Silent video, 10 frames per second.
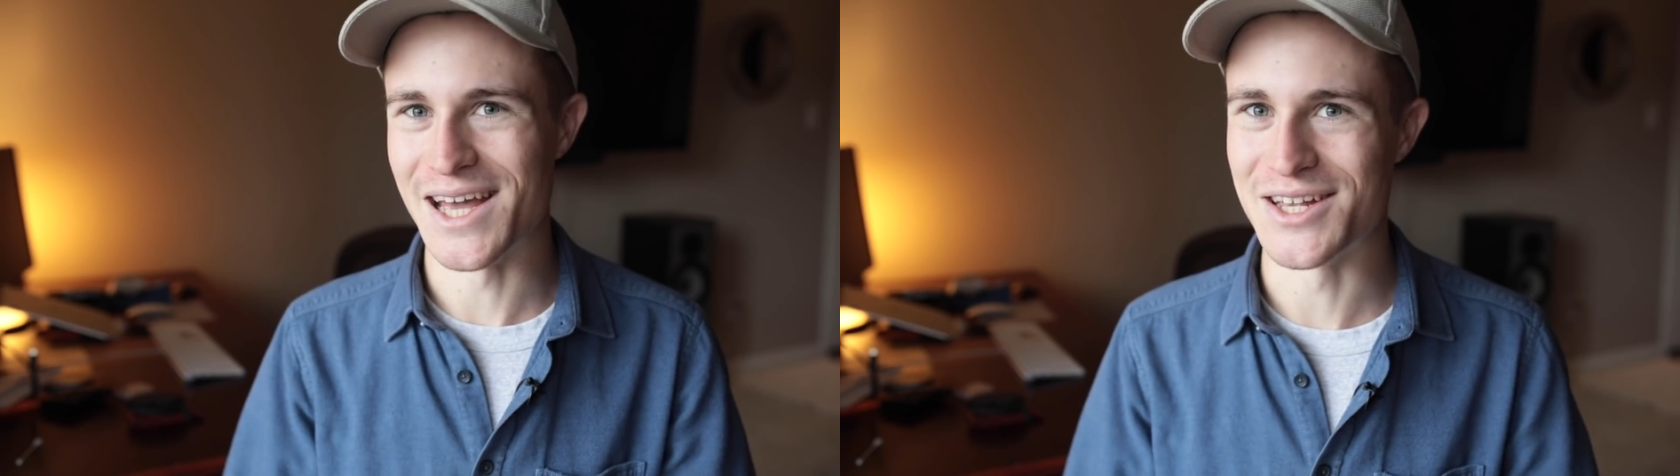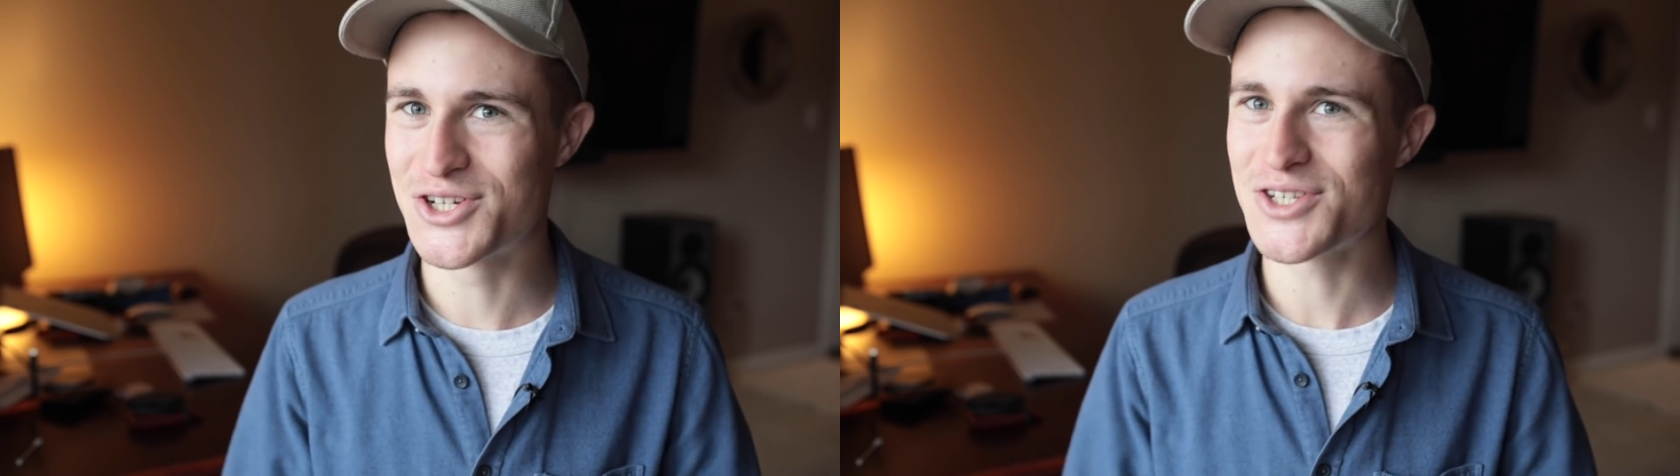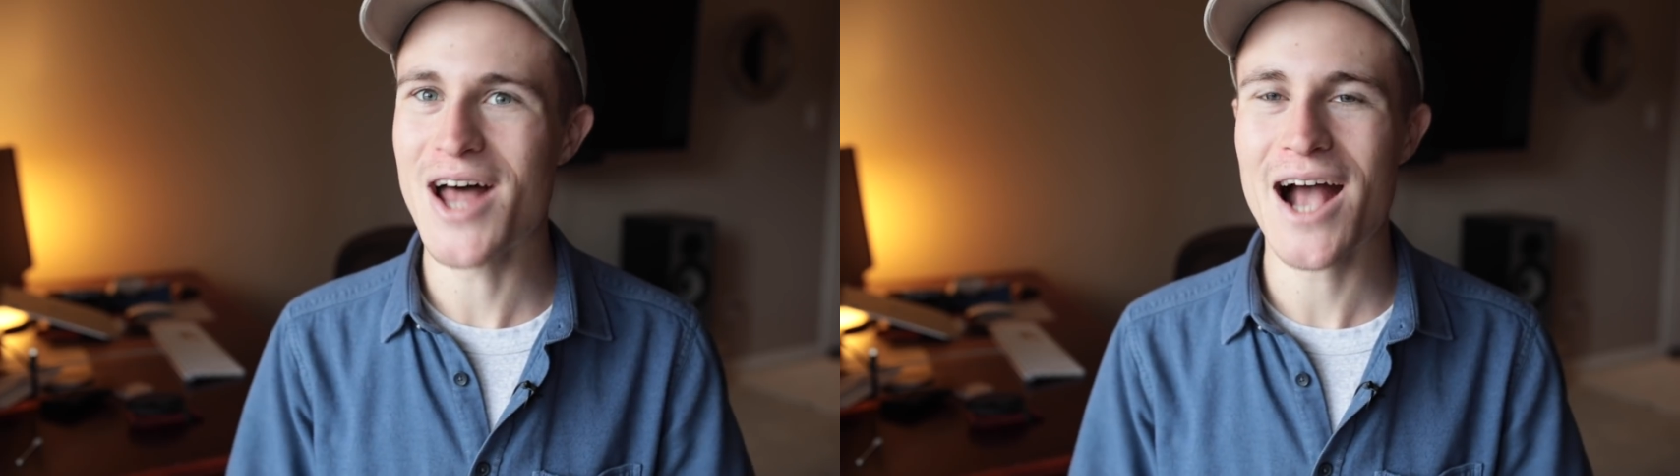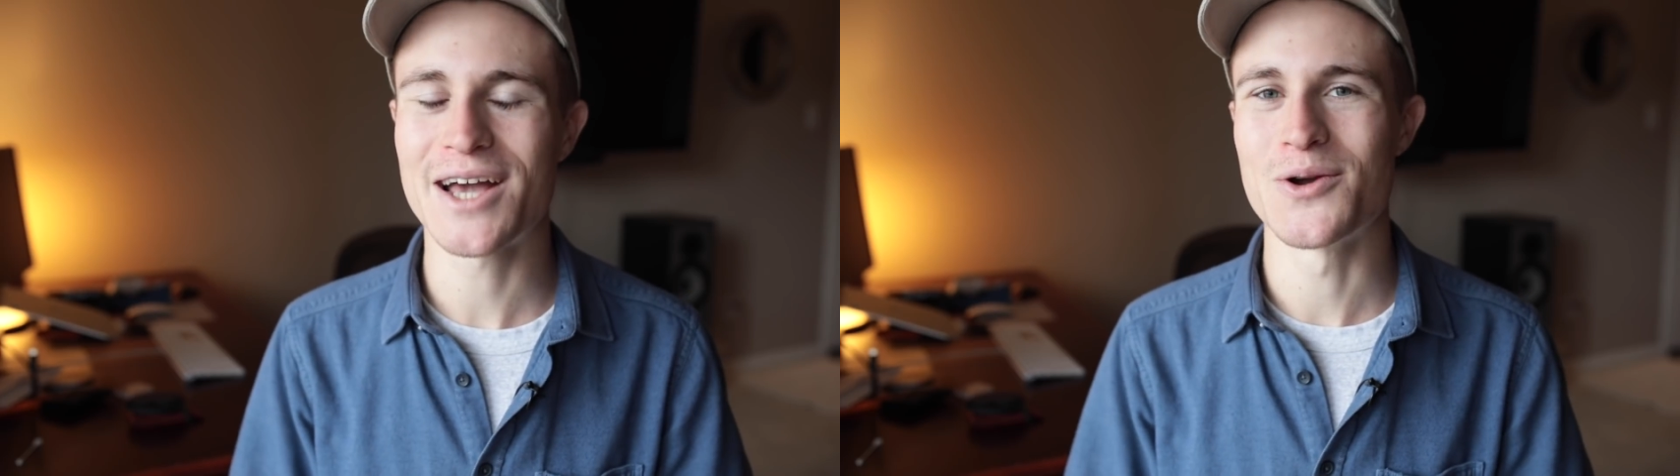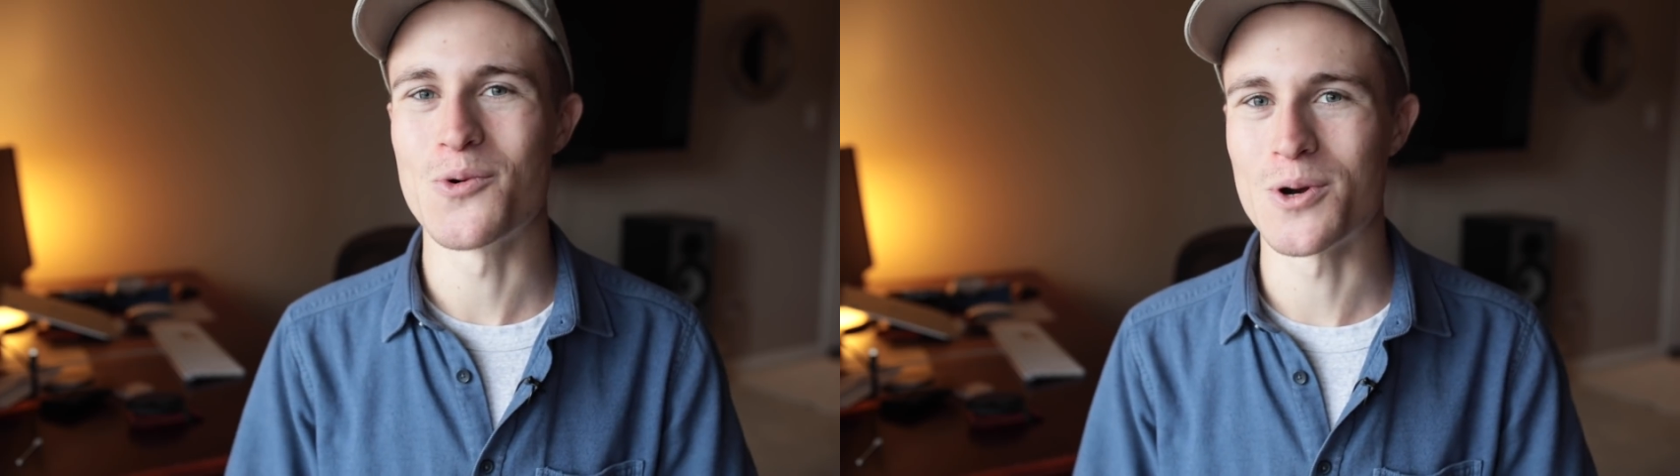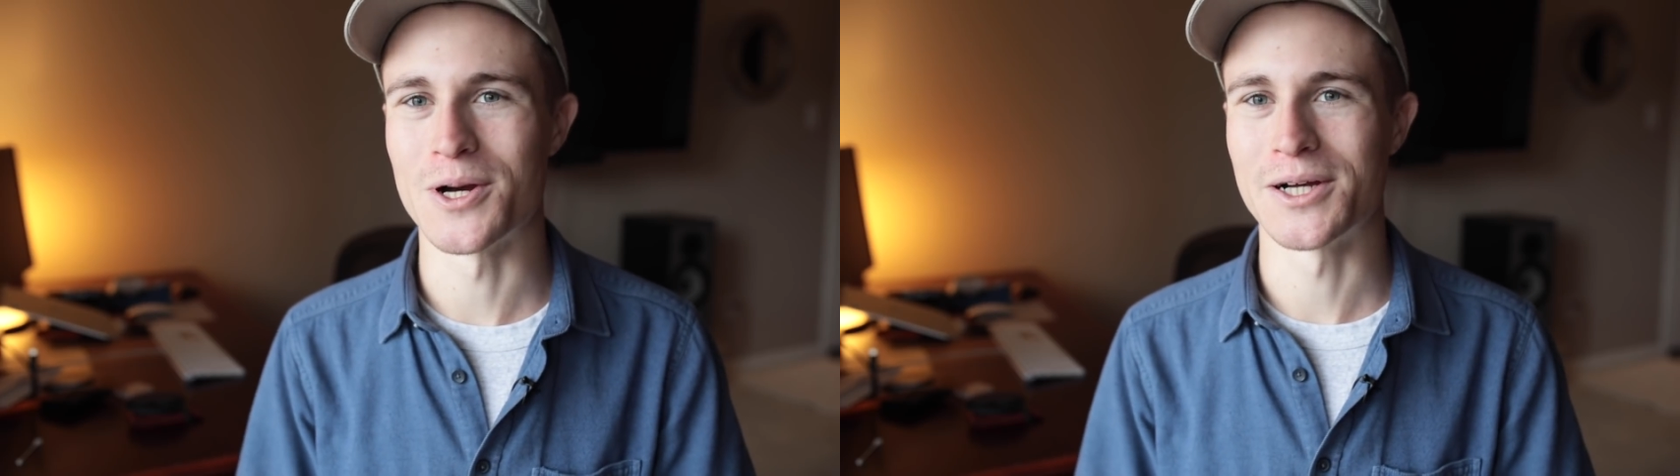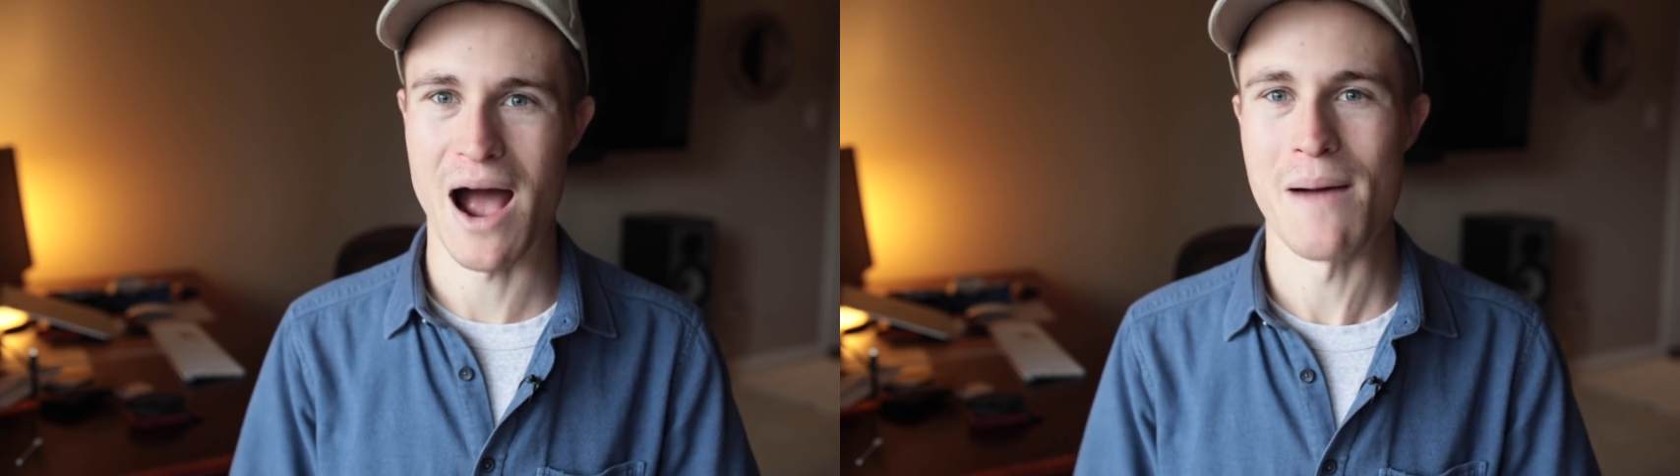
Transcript: it's just not gonna work.